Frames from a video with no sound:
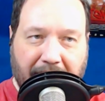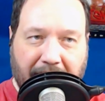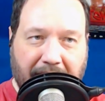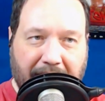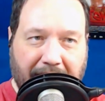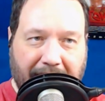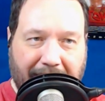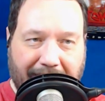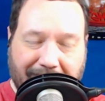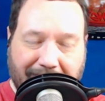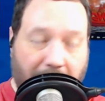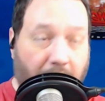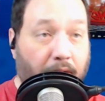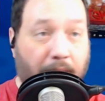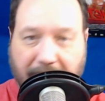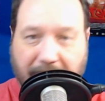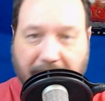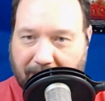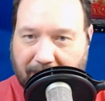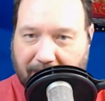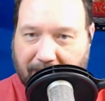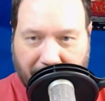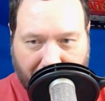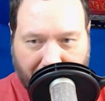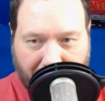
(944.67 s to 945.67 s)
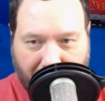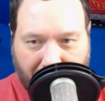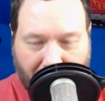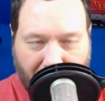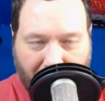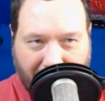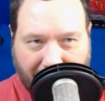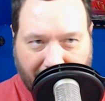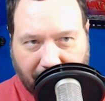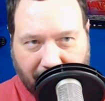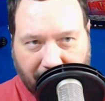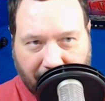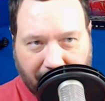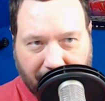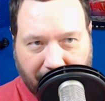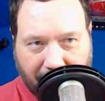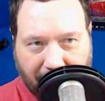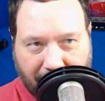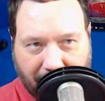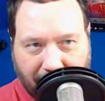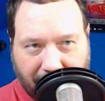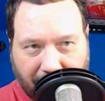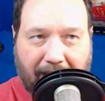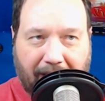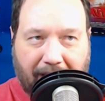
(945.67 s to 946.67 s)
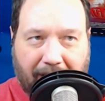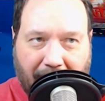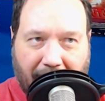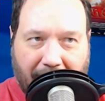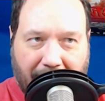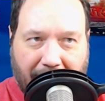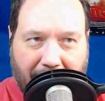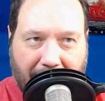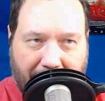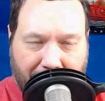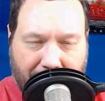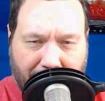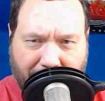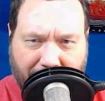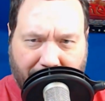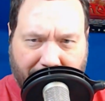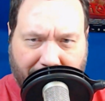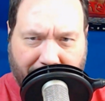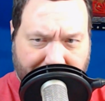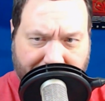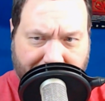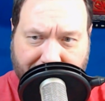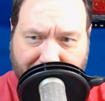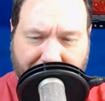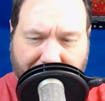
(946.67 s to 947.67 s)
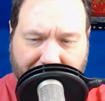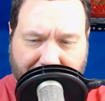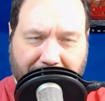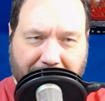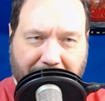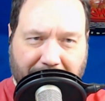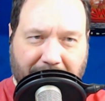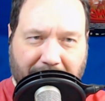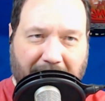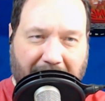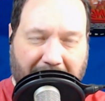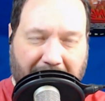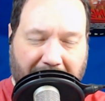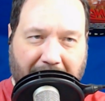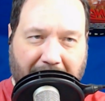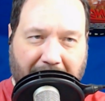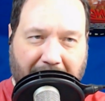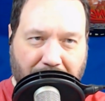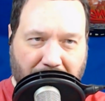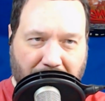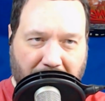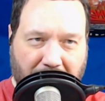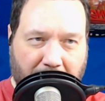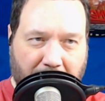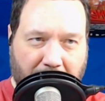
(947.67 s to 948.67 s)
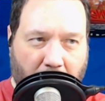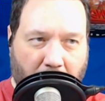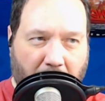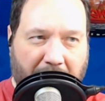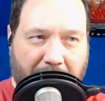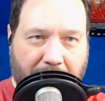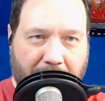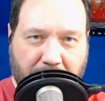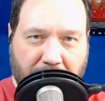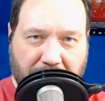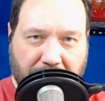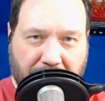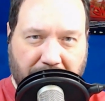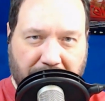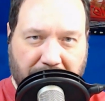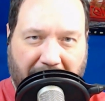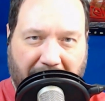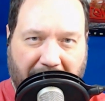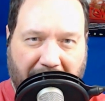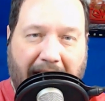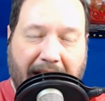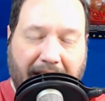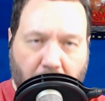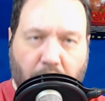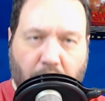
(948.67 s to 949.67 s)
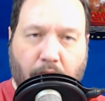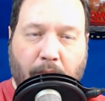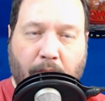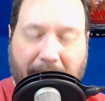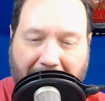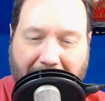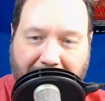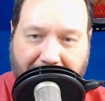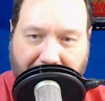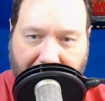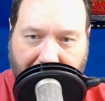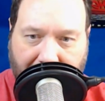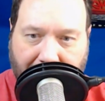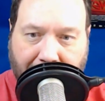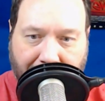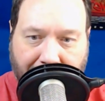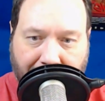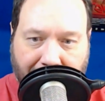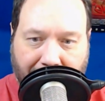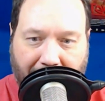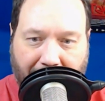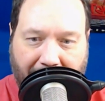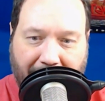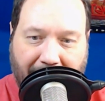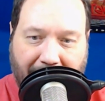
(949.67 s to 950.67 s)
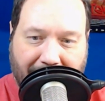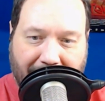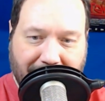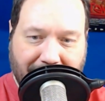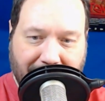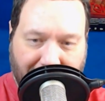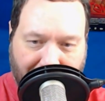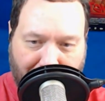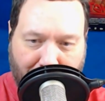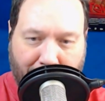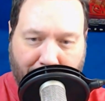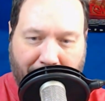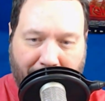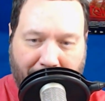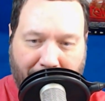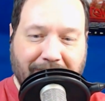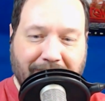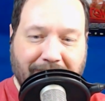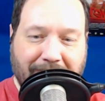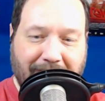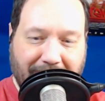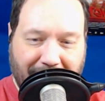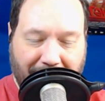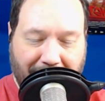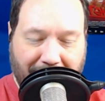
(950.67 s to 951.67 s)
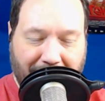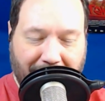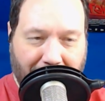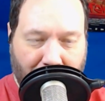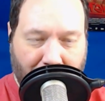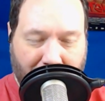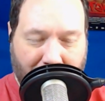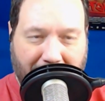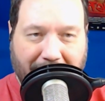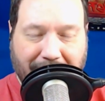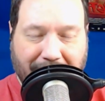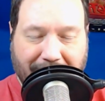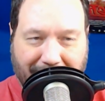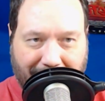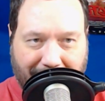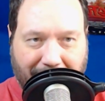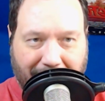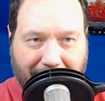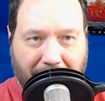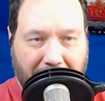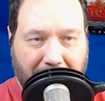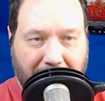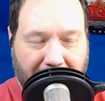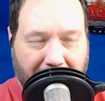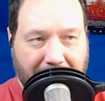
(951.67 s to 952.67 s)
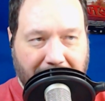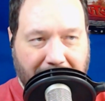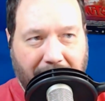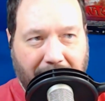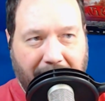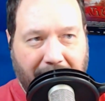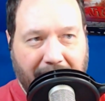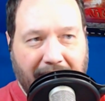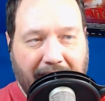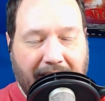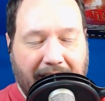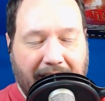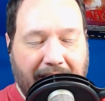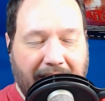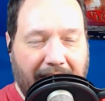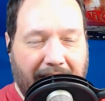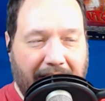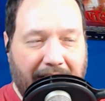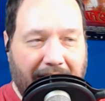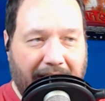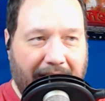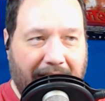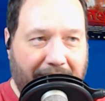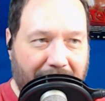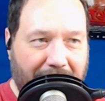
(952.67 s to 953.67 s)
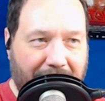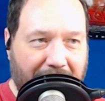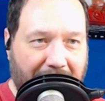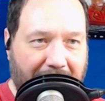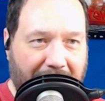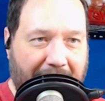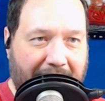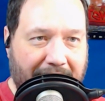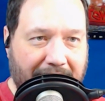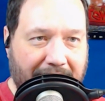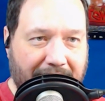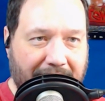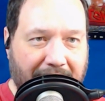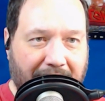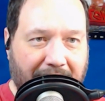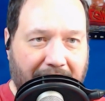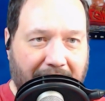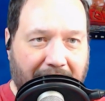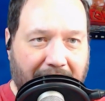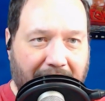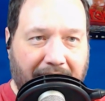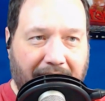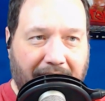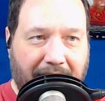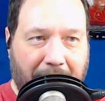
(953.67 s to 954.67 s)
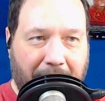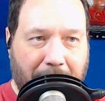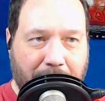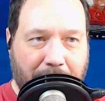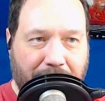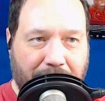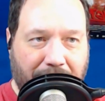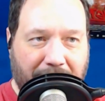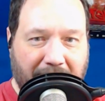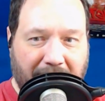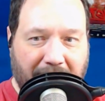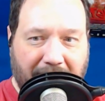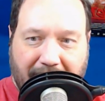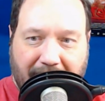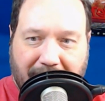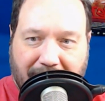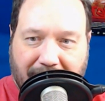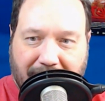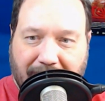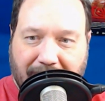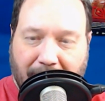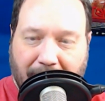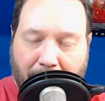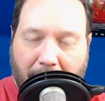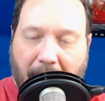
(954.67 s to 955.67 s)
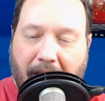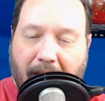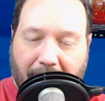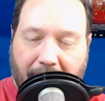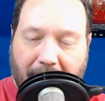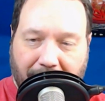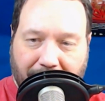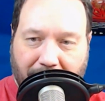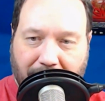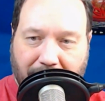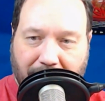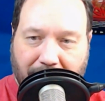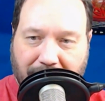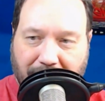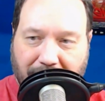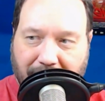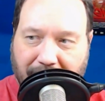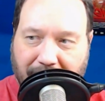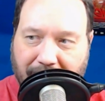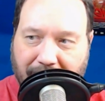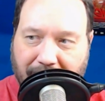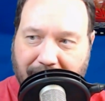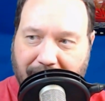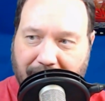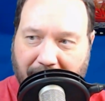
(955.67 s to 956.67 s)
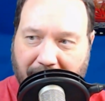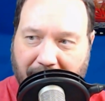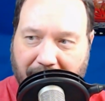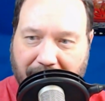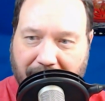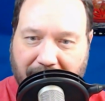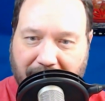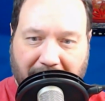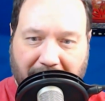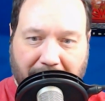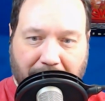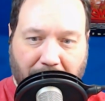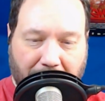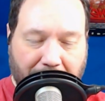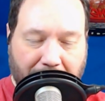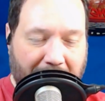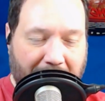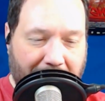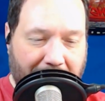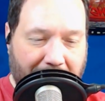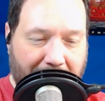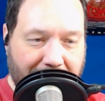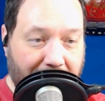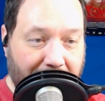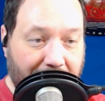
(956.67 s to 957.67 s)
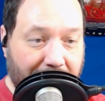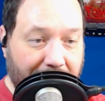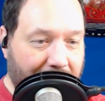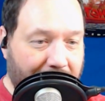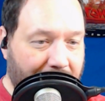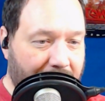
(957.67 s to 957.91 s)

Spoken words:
And it's always something my wife did. And not because I can't trust my wife, but just because I know what I did, right? I see the amounts and I see the locations. I know what that is, so I have to ask. And that's the modern version of checkbook balancing.